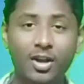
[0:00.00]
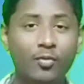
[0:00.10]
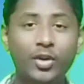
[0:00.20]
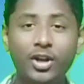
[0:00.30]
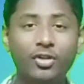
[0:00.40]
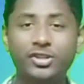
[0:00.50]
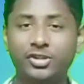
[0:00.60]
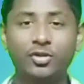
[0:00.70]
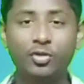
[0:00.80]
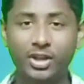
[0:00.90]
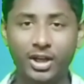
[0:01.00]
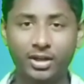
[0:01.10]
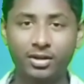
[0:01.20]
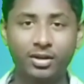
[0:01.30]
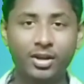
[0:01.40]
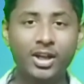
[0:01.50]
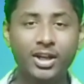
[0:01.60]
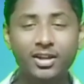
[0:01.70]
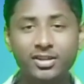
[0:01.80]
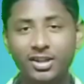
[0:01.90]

we cannot just do that. Here's a